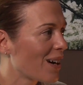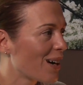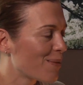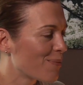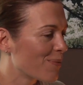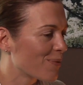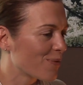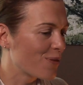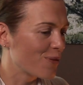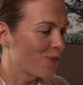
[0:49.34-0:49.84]

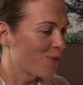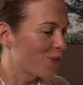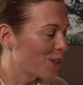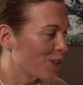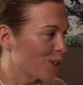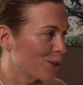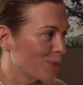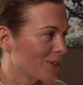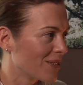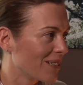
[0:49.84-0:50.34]

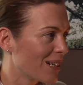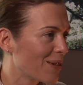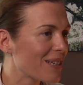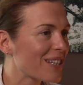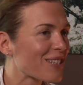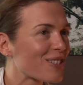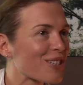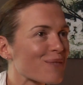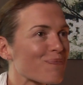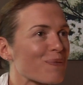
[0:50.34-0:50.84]
Phenomenal. I mean,
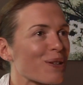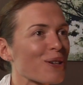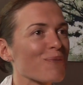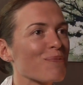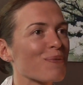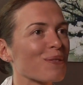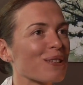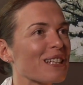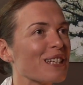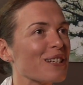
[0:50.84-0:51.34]
it's just
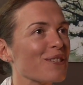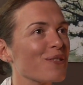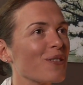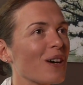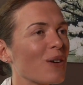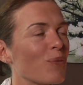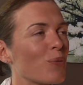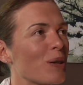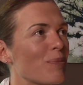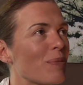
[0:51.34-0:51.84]
beyond belief.
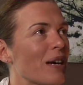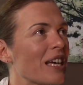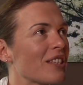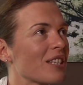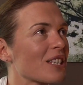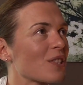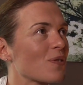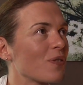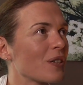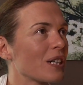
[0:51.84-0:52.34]
We made
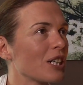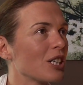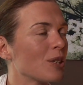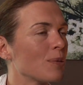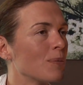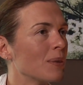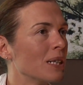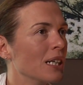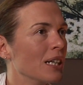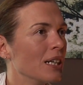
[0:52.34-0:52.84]
this
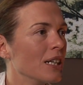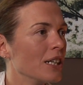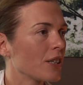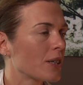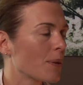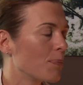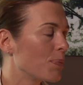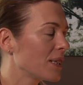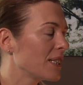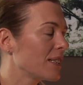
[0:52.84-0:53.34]
film
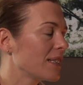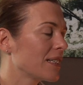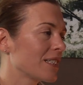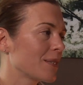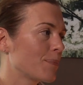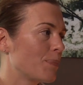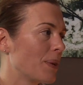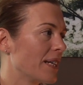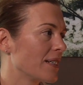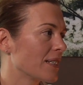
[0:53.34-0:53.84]
completely
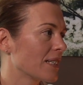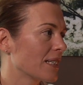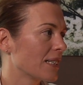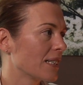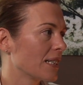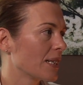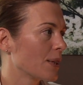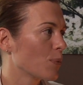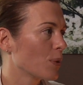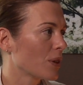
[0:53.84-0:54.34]

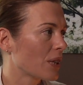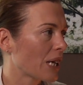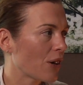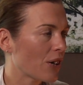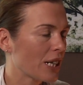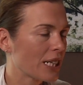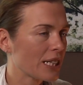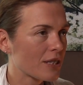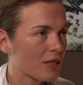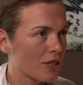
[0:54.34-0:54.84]
independently,
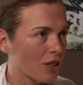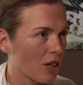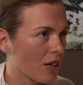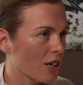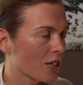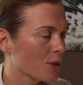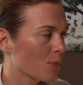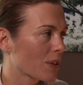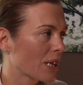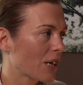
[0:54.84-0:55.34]
without any
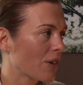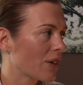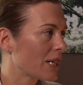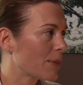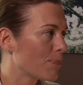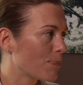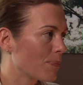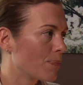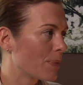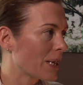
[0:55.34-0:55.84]
stars, without
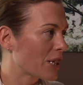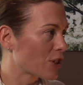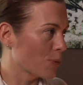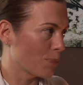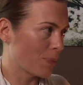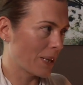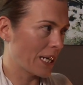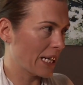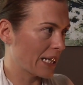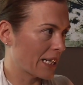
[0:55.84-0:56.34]
any major
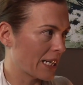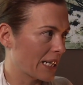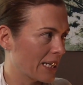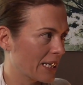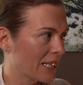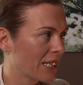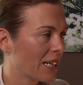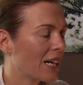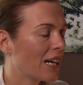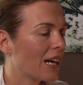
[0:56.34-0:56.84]

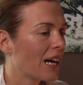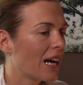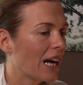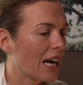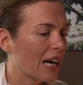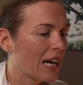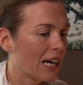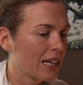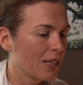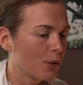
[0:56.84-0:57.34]
backing,
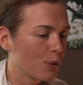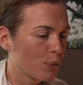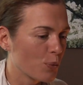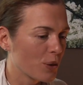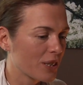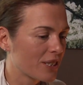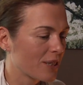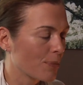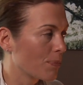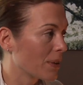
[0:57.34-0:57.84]
and
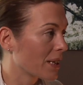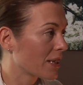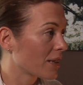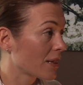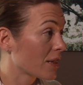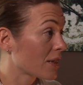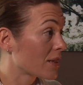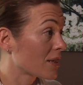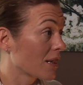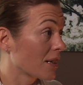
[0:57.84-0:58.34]
we submitted
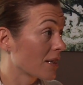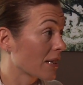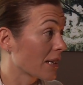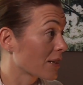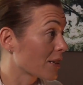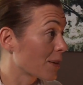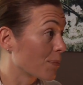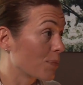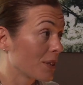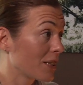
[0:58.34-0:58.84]
it at
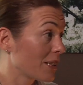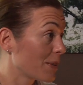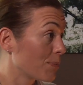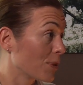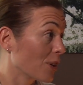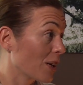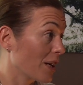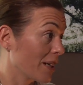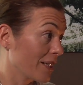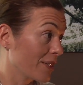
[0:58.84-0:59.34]
Sundance completely
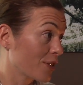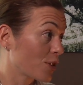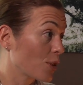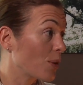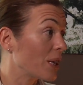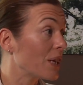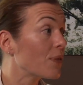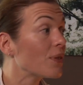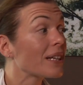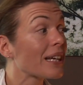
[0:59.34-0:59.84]
blind.
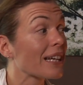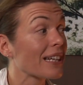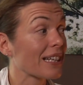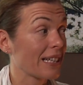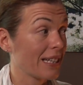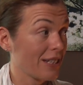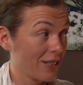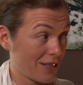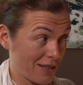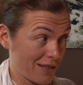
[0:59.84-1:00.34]
So even
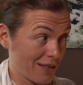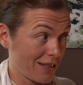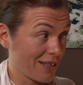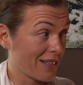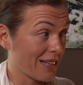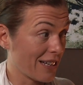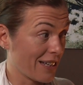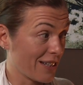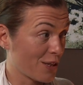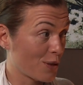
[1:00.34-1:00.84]
getting into
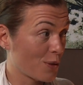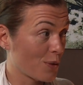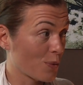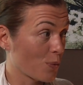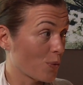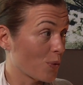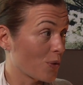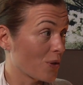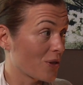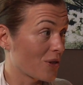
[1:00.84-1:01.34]
Sundance
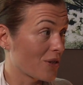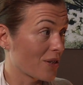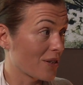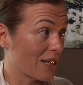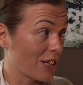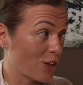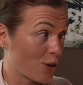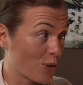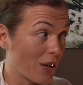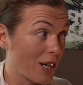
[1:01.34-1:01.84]
was
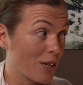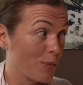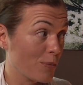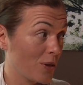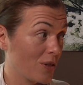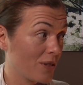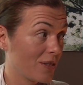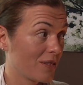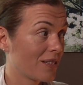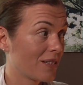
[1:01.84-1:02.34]
incredible.